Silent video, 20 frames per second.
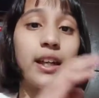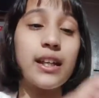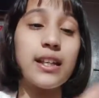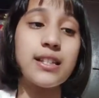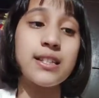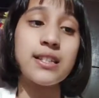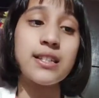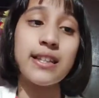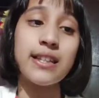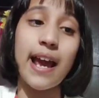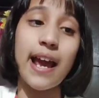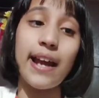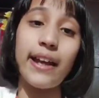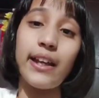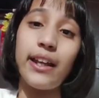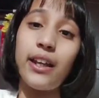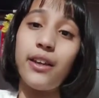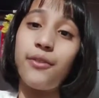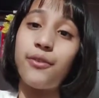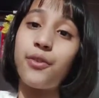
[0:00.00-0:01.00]
is
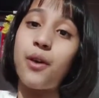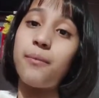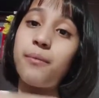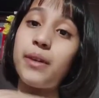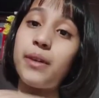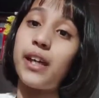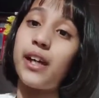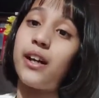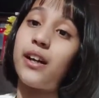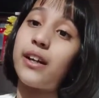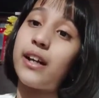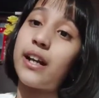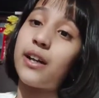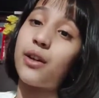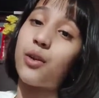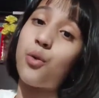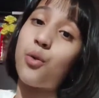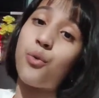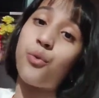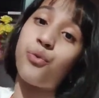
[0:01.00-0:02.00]
carry from air
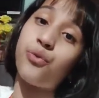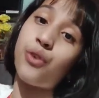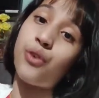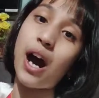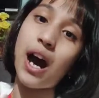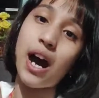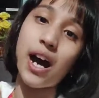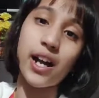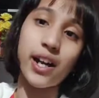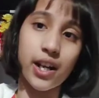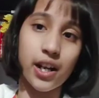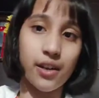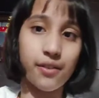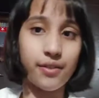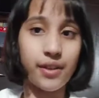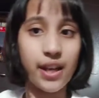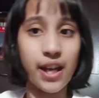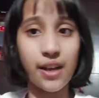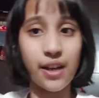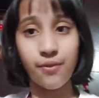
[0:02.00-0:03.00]
and go far
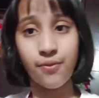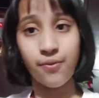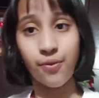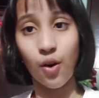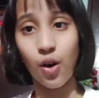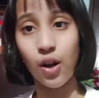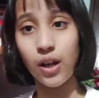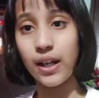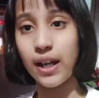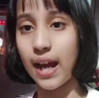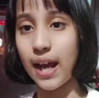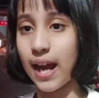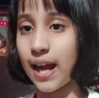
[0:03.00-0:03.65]
away and fall,